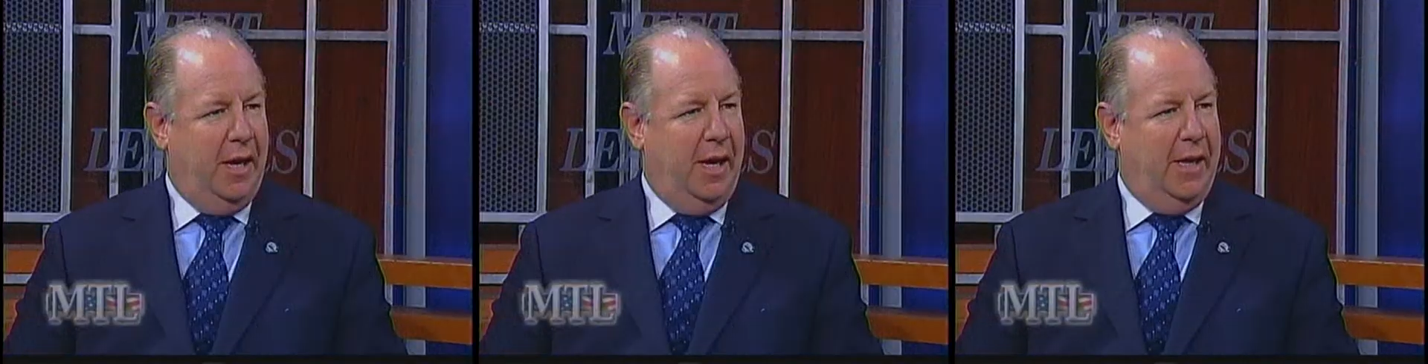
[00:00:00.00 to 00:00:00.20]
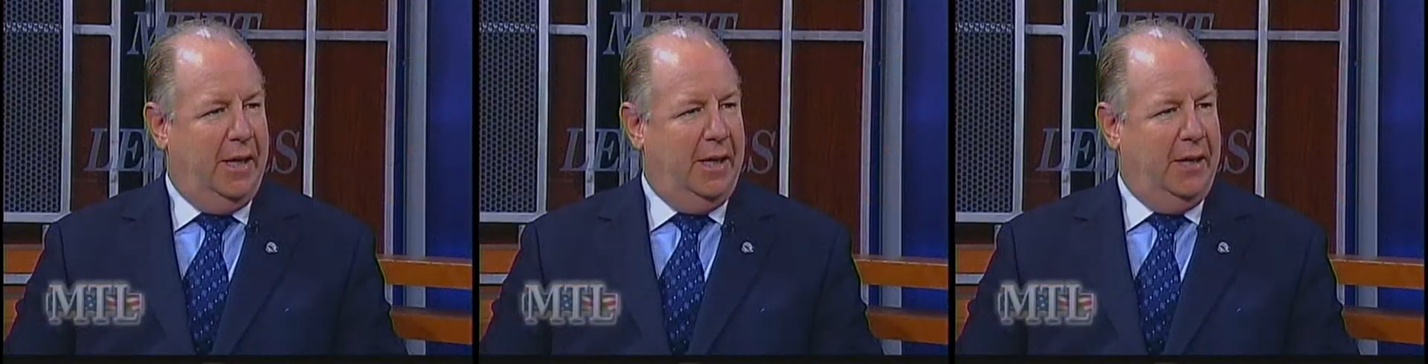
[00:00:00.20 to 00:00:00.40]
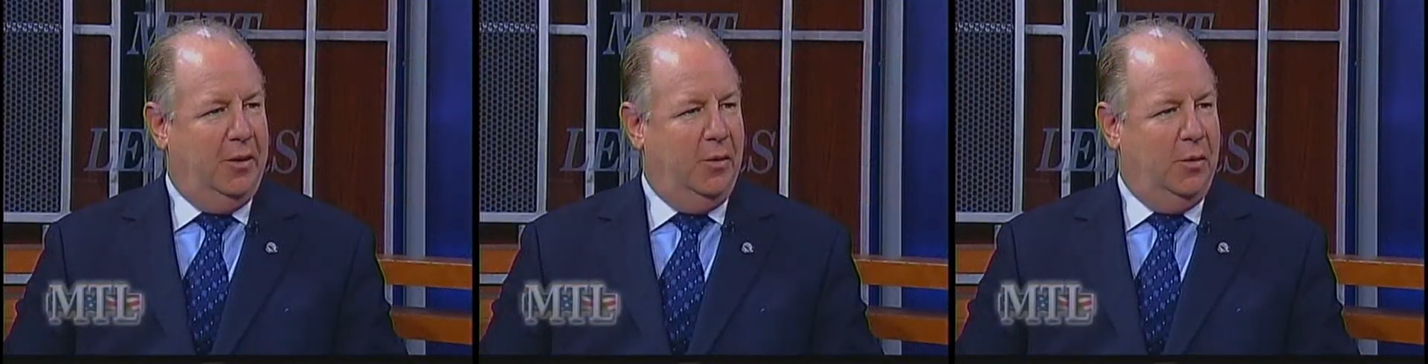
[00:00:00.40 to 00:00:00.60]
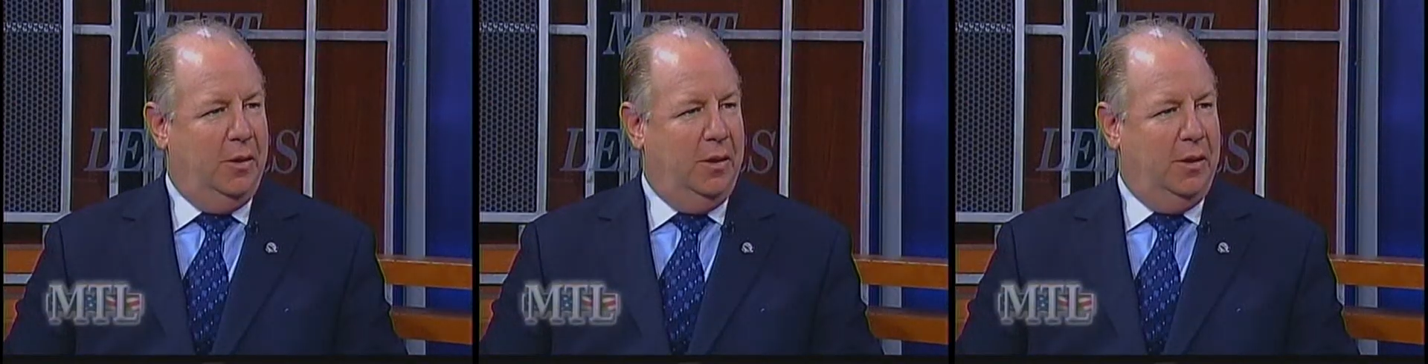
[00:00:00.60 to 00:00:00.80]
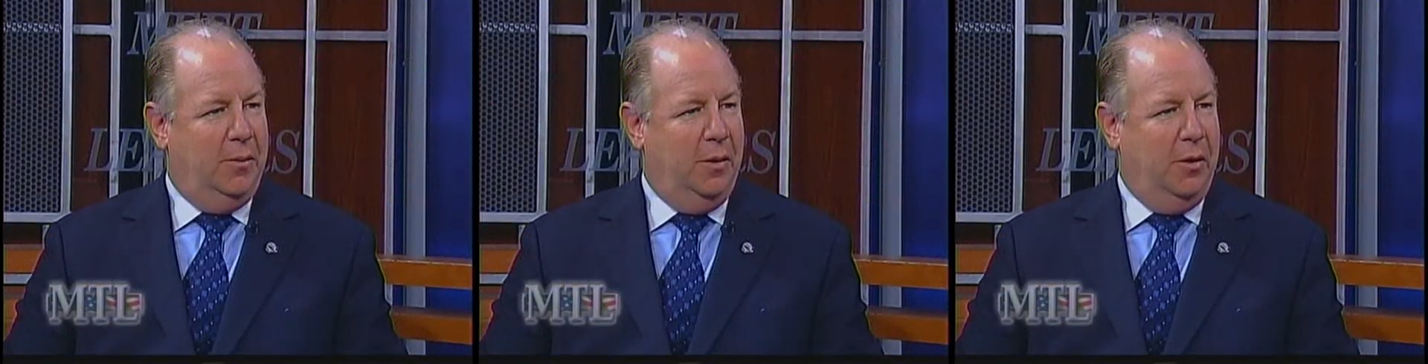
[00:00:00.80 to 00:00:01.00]
guy in
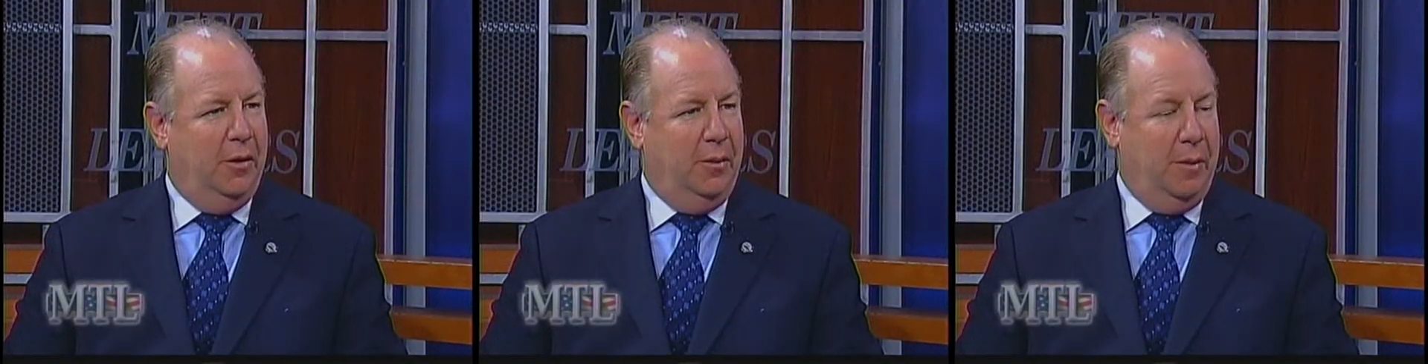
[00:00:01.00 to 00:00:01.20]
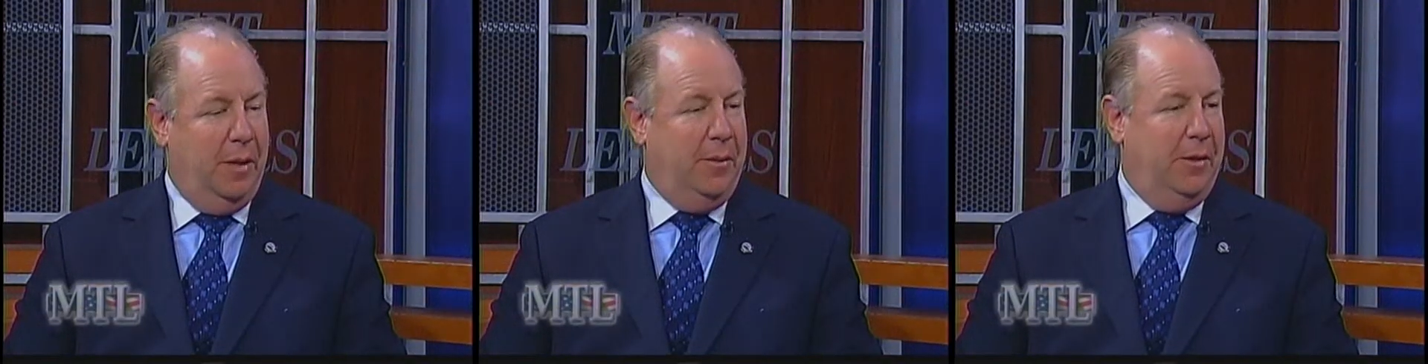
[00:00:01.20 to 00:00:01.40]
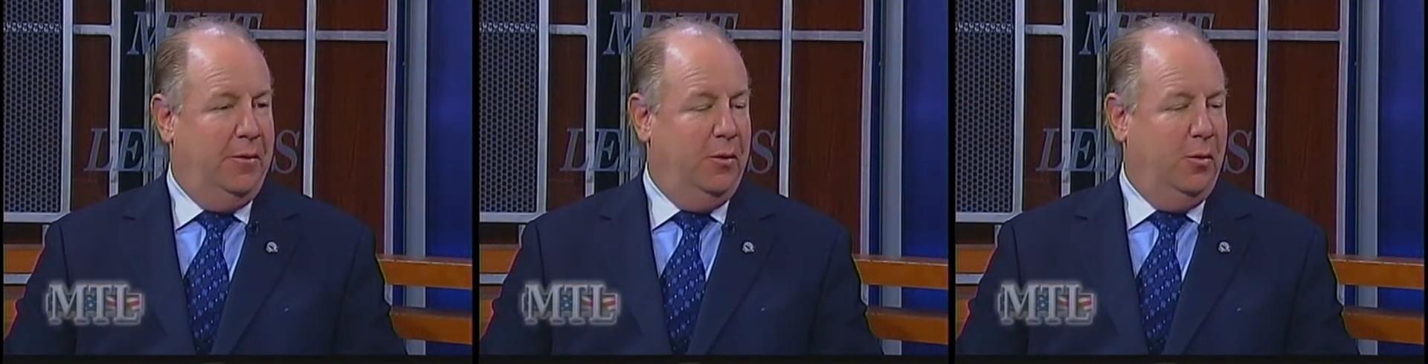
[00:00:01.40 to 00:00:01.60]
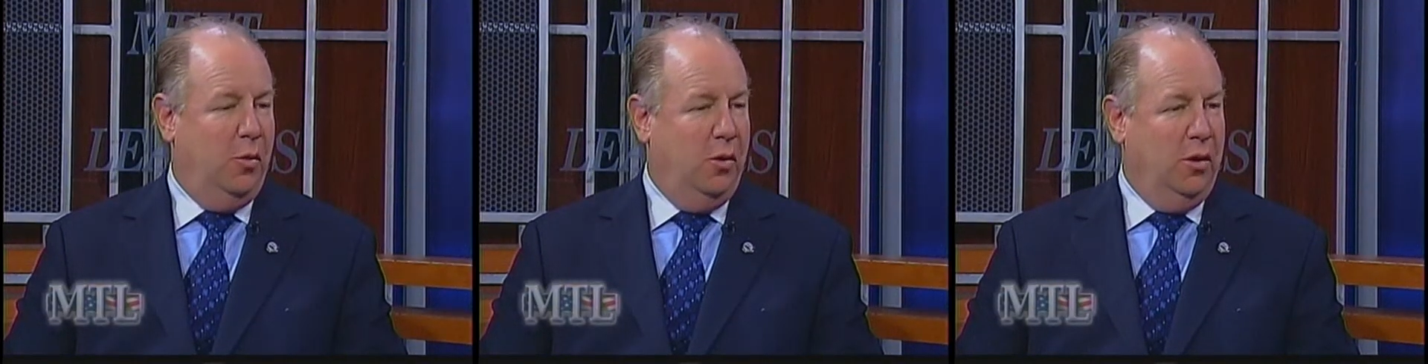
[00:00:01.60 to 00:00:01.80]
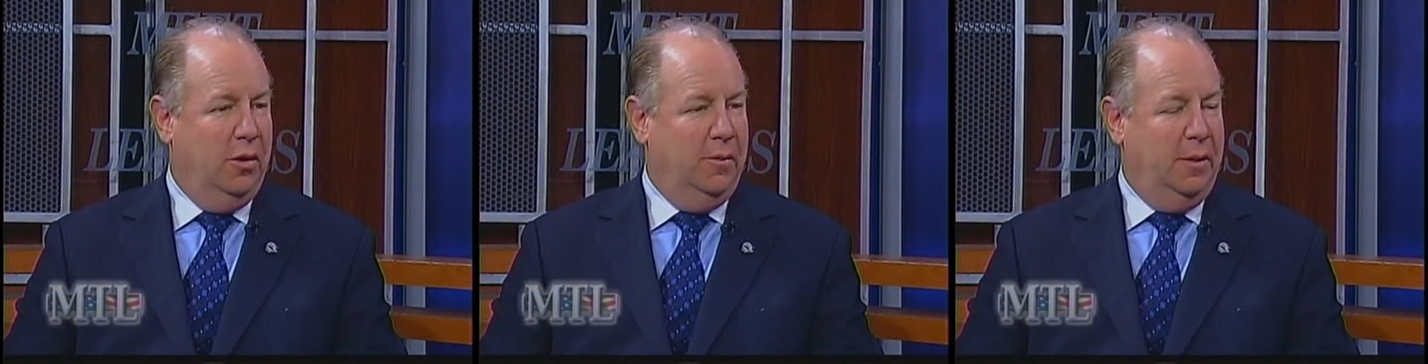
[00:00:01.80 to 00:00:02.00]
America, maybe even the
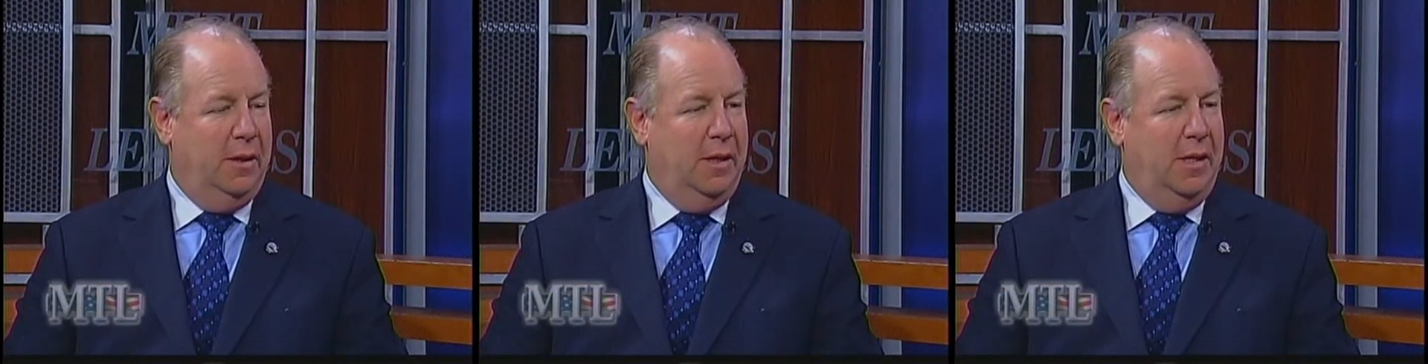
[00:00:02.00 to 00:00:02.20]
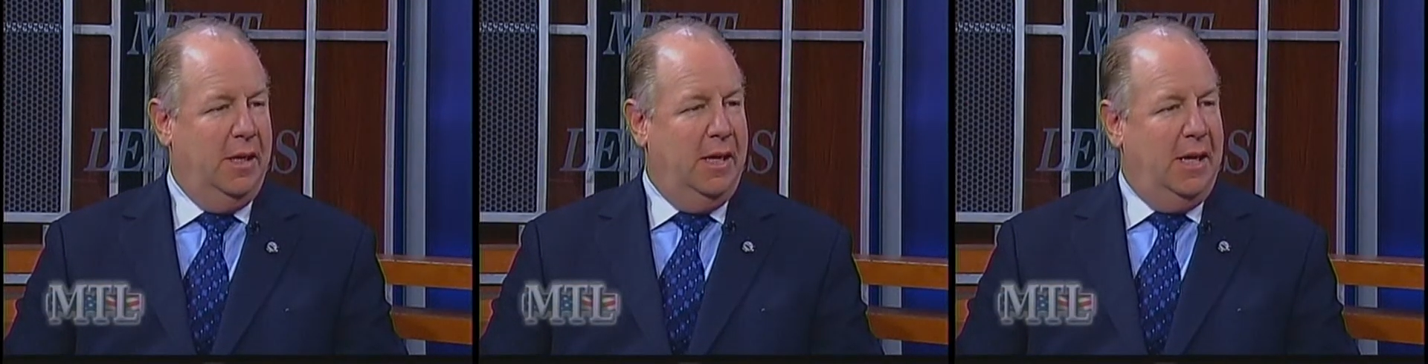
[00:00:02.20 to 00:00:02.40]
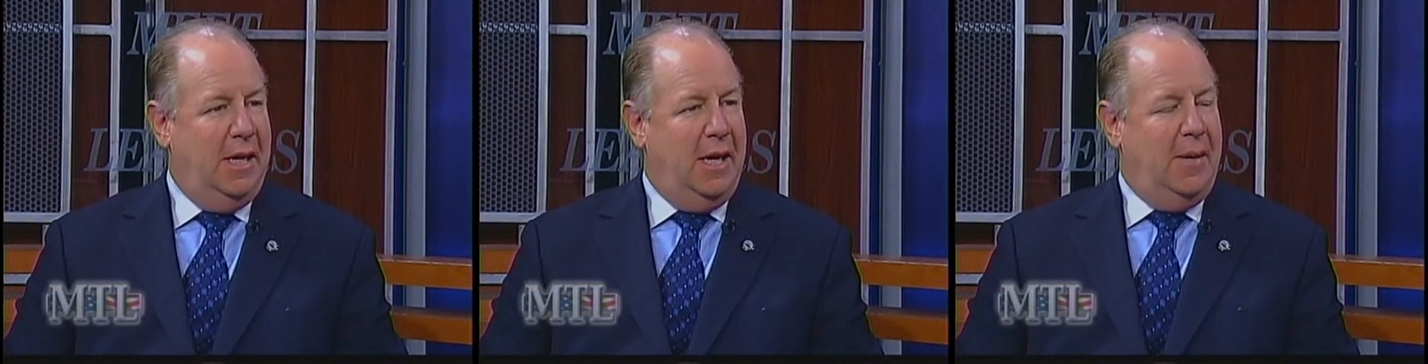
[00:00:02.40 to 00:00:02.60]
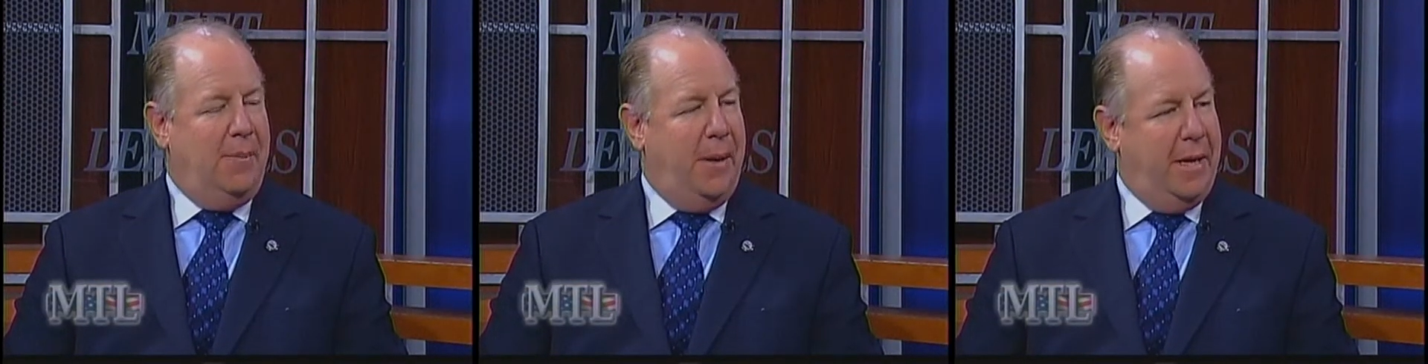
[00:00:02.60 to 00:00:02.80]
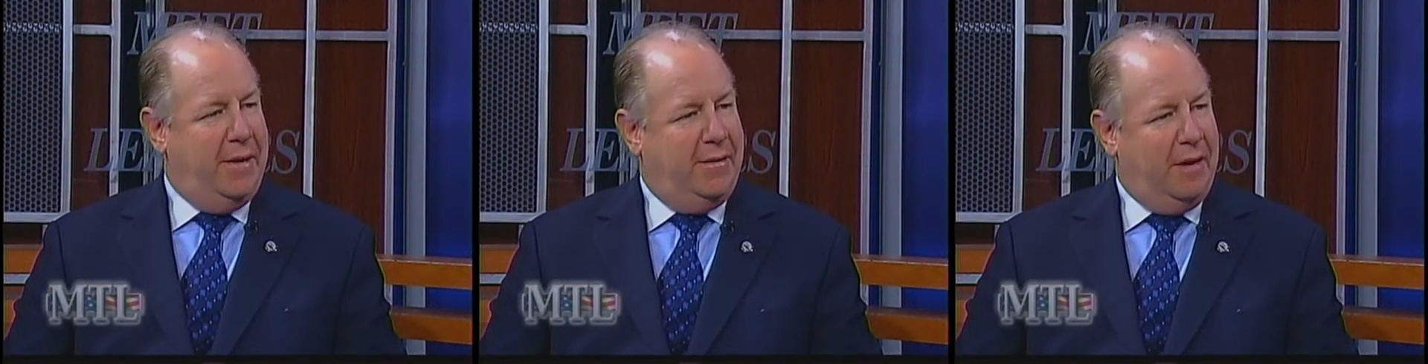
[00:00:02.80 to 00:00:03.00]
world. But he
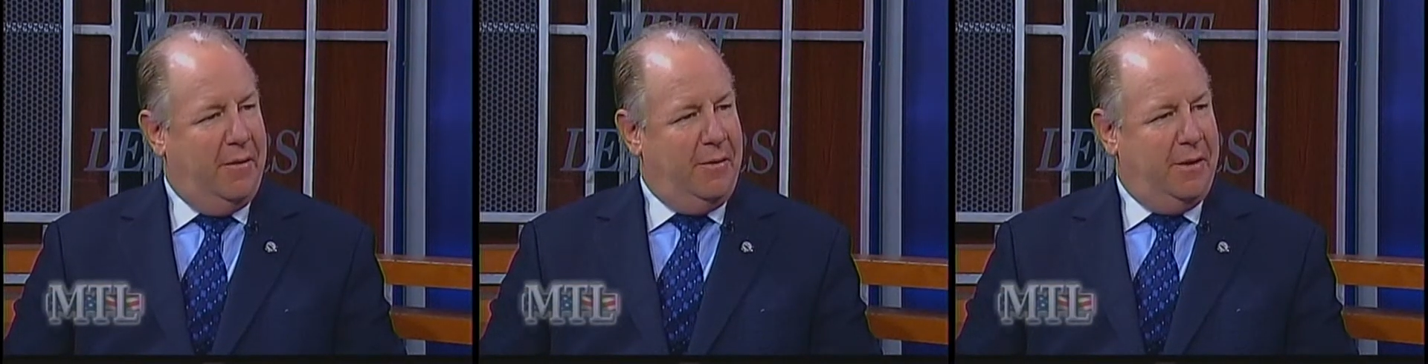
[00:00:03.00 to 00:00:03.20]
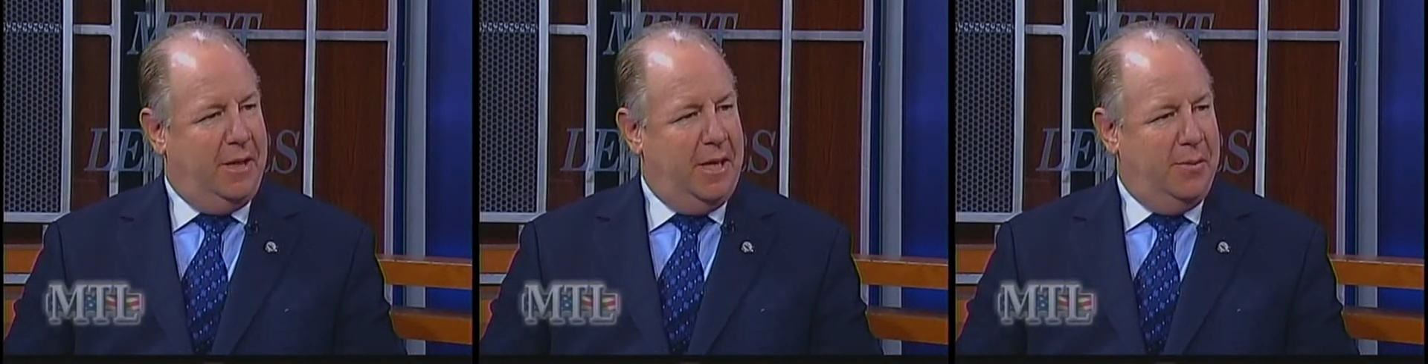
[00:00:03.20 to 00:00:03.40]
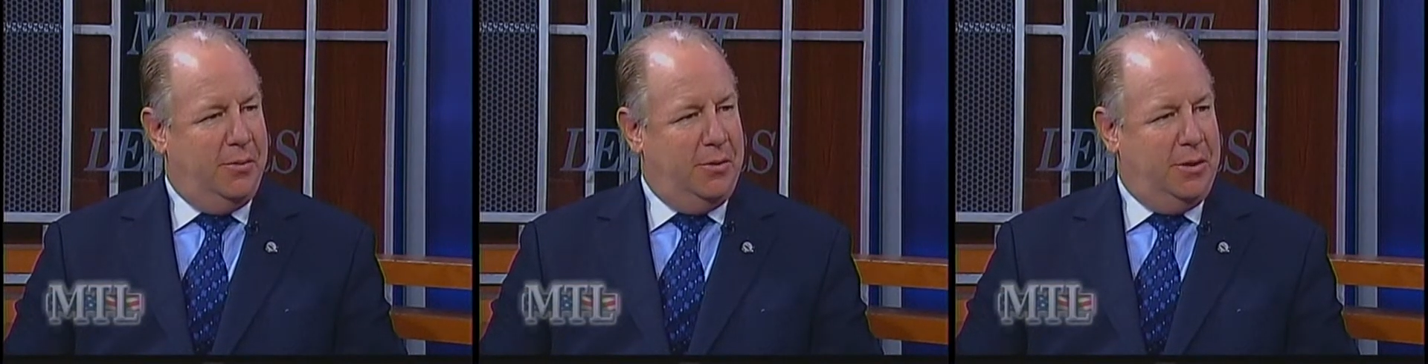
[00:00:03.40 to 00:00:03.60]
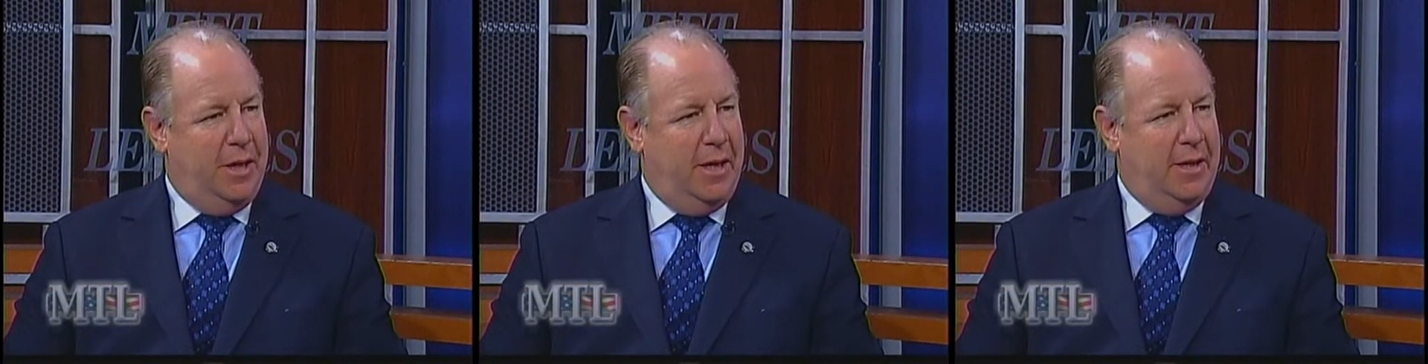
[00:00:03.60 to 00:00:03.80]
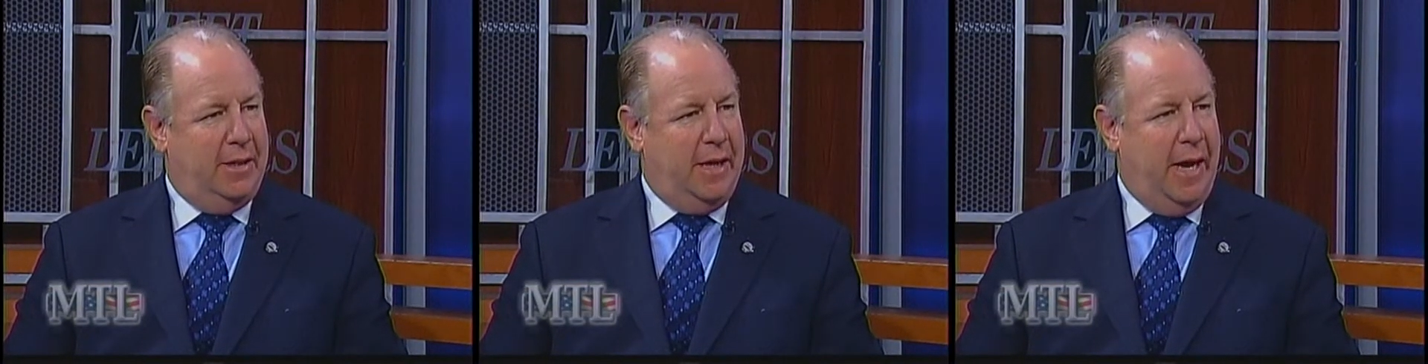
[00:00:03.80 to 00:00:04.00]
paid 17% in